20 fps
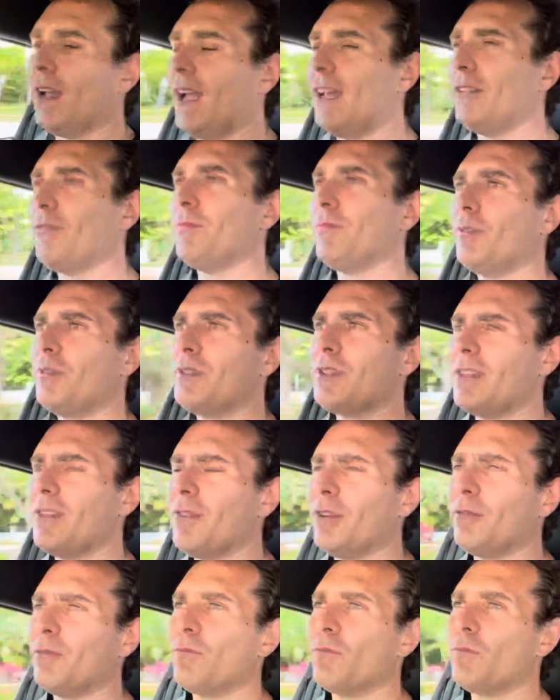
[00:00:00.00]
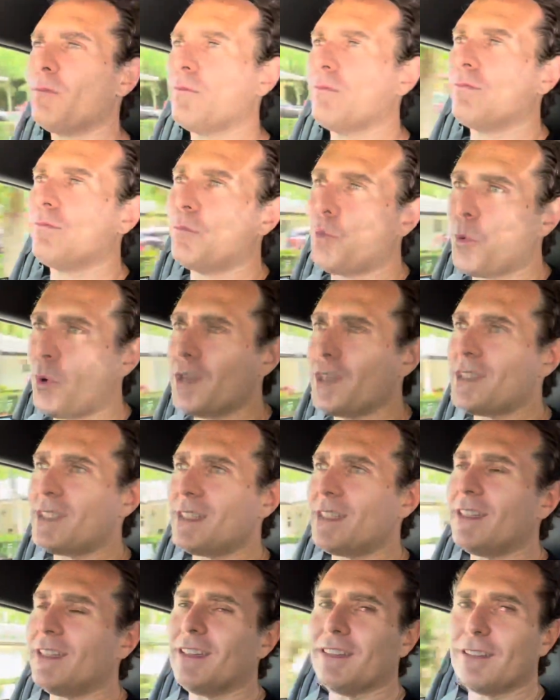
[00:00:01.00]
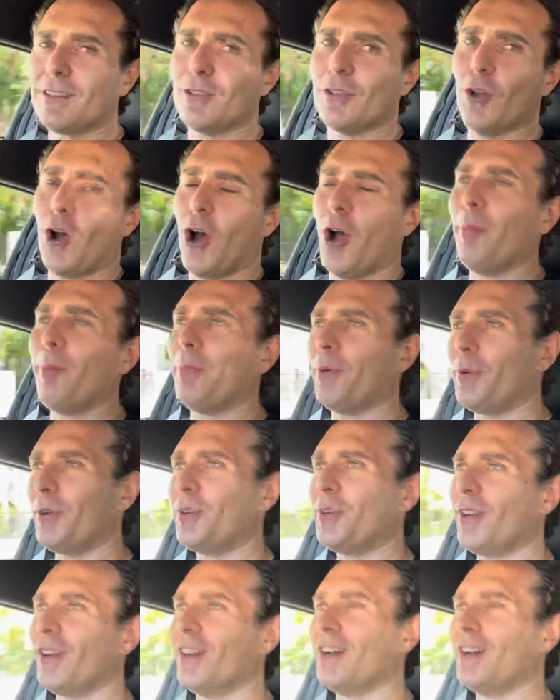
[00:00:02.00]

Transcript: and even within the upper